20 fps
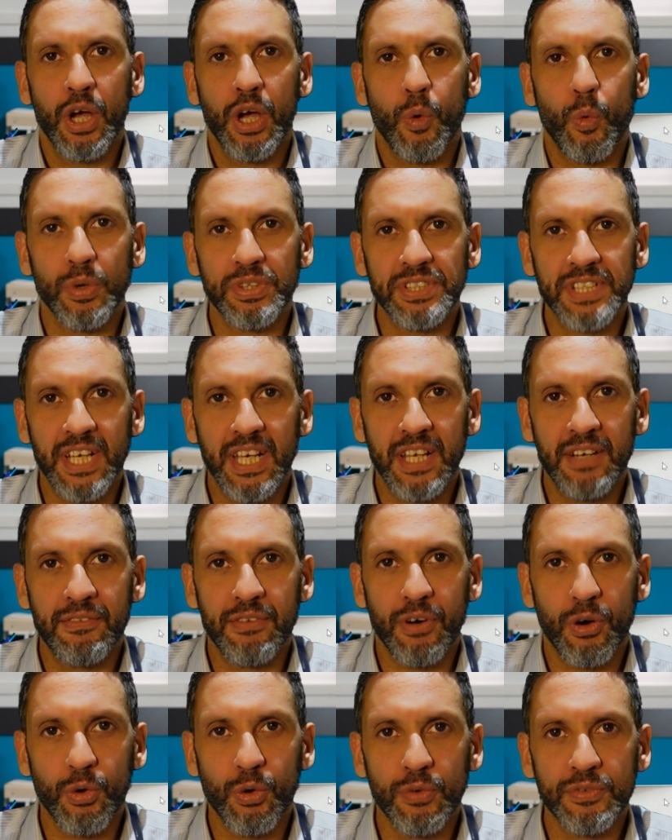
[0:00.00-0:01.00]
what it
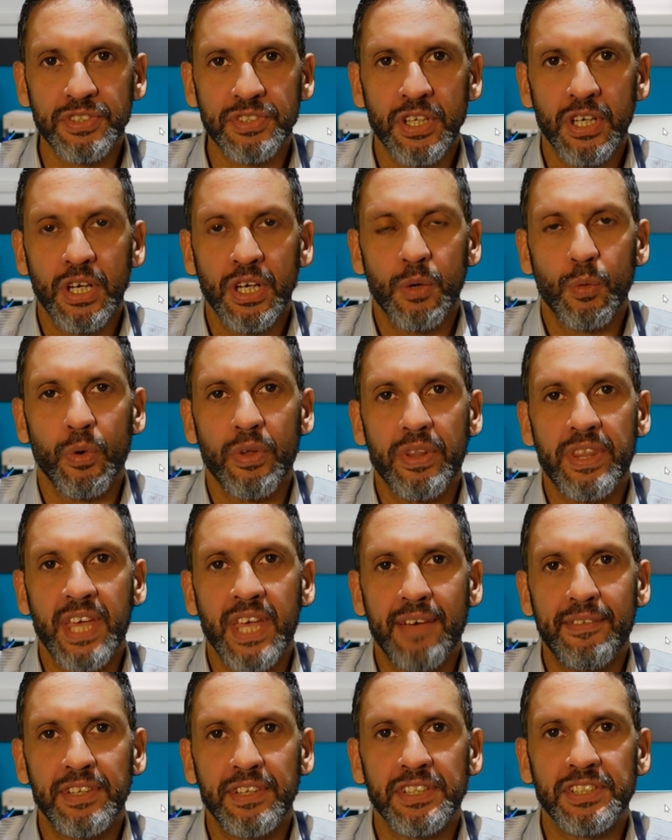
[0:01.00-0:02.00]
involves, what the
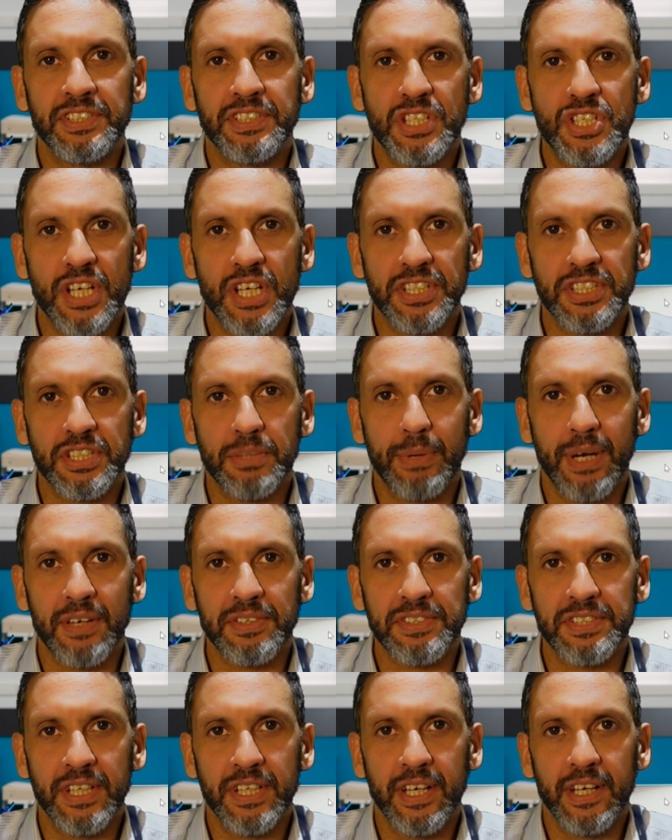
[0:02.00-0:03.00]
evidence suggests about it,